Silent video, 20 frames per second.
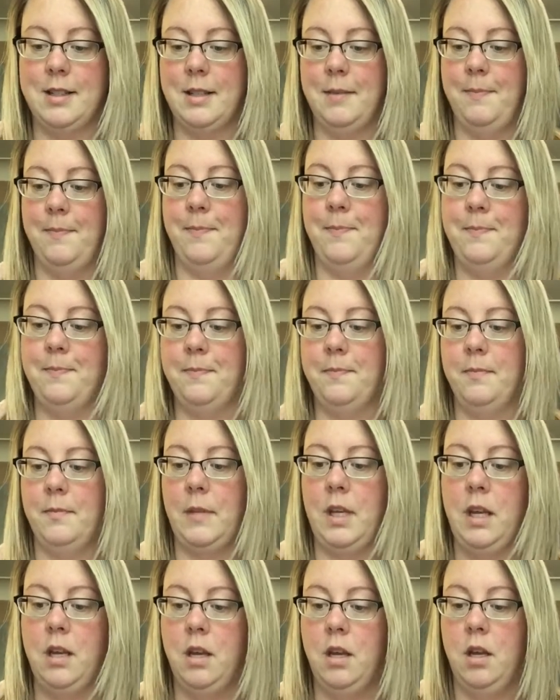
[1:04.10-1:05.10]
some
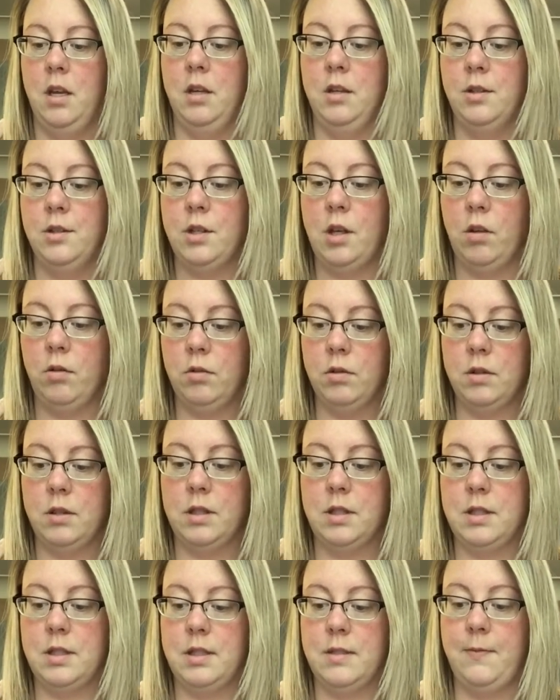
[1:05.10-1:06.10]

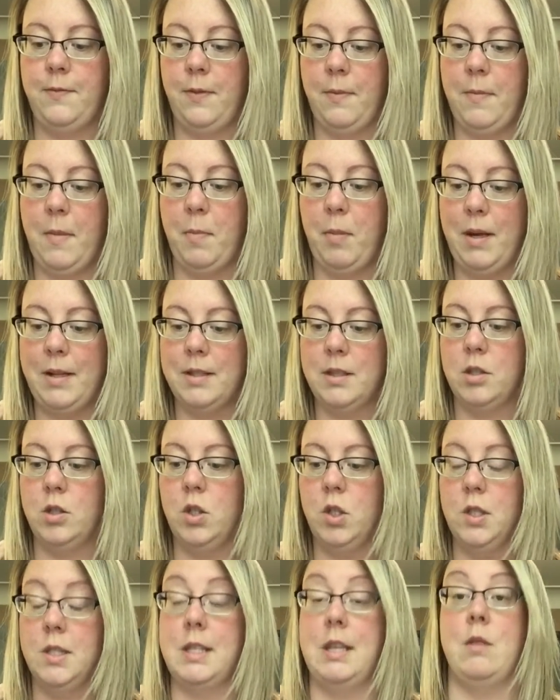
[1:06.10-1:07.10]
salts from the
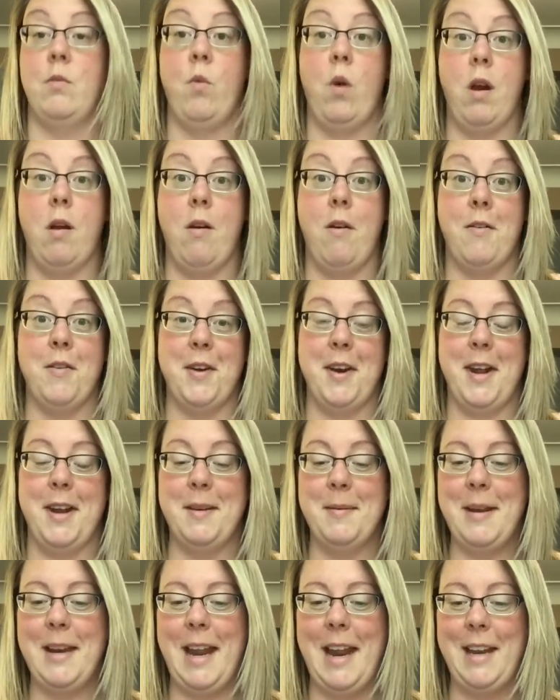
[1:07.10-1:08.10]
pretzels and whatnot on
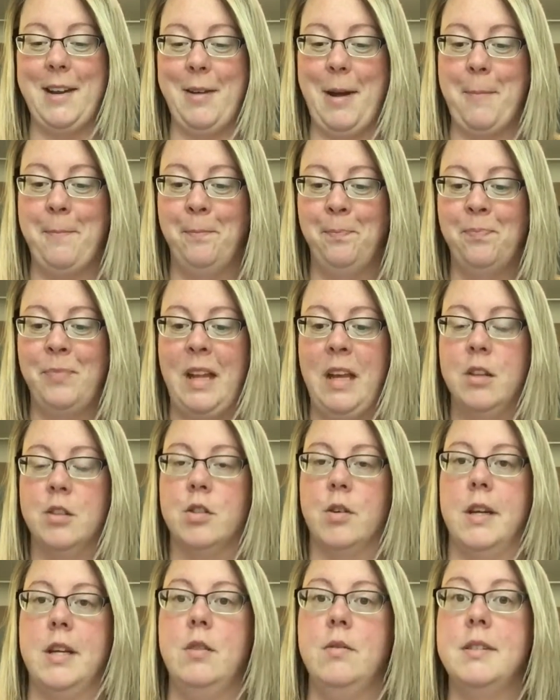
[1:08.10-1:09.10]
it. And anyway,
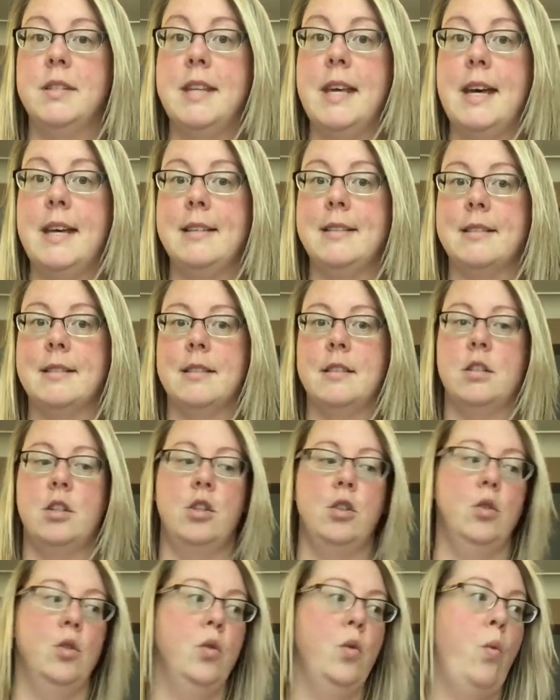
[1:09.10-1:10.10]
so I use this
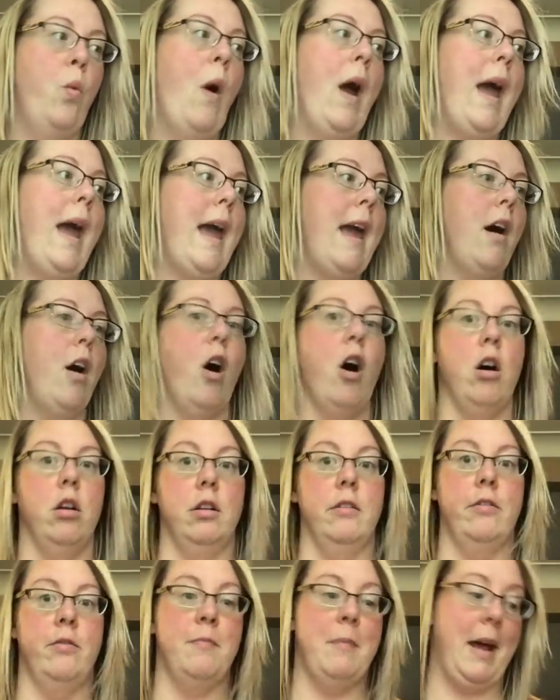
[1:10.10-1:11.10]
to weigh all
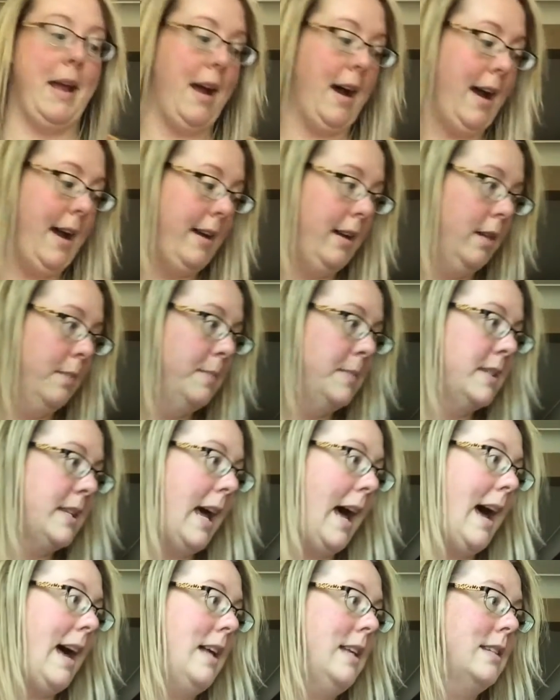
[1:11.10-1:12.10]
of my items
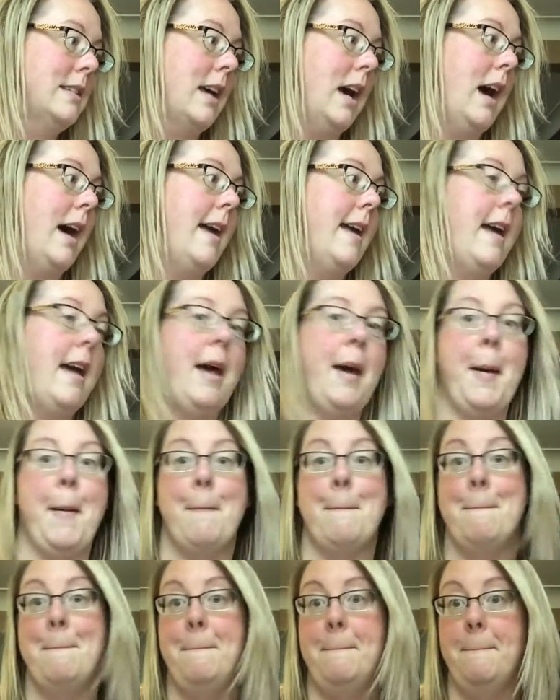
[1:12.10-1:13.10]
as I
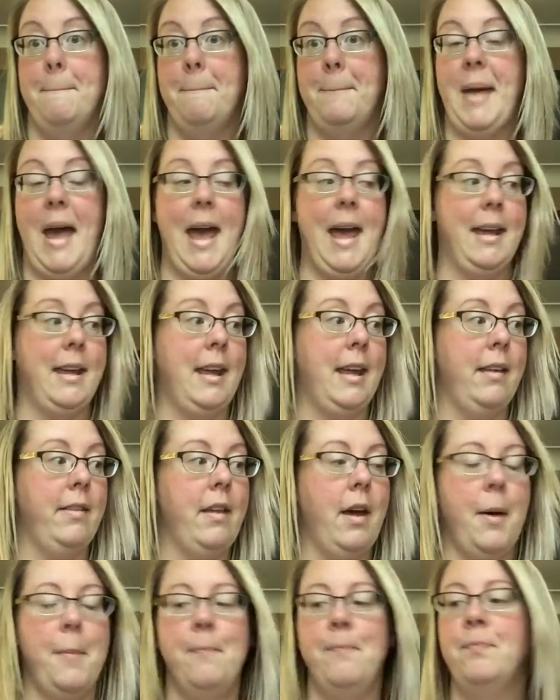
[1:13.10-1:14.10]
am bagging
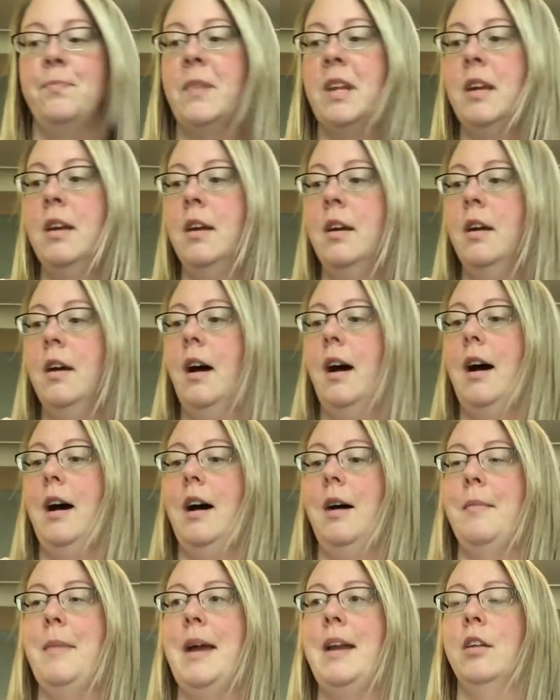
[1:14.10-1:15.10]
them.
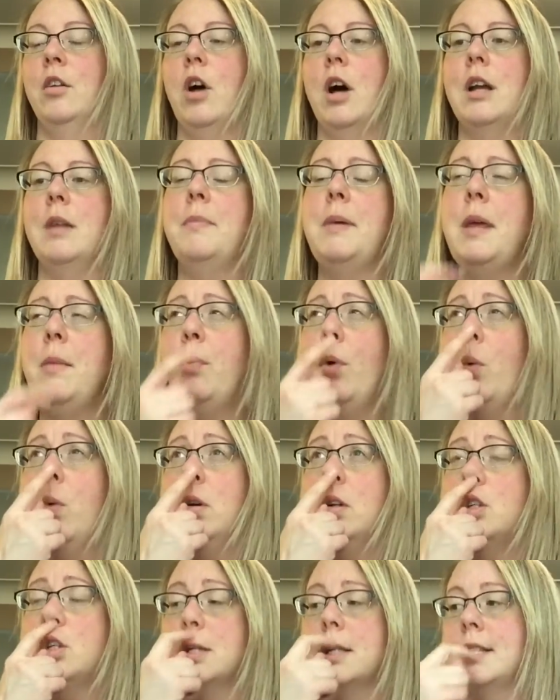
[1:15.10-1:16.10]
And a lot of people
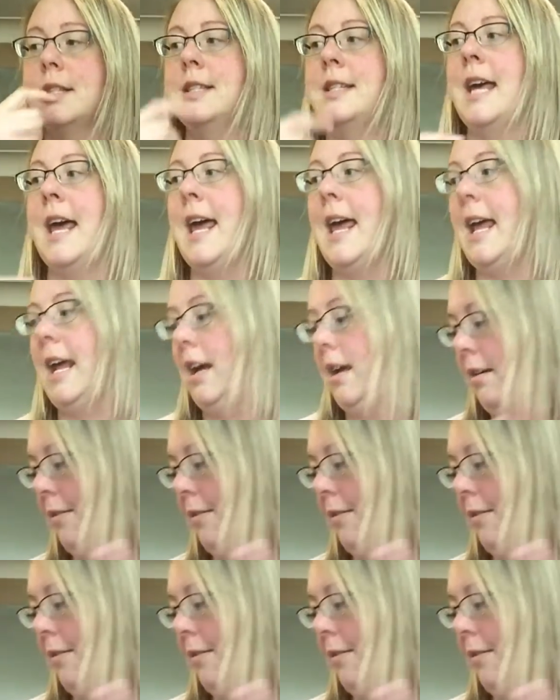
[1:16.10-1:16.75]
will just take,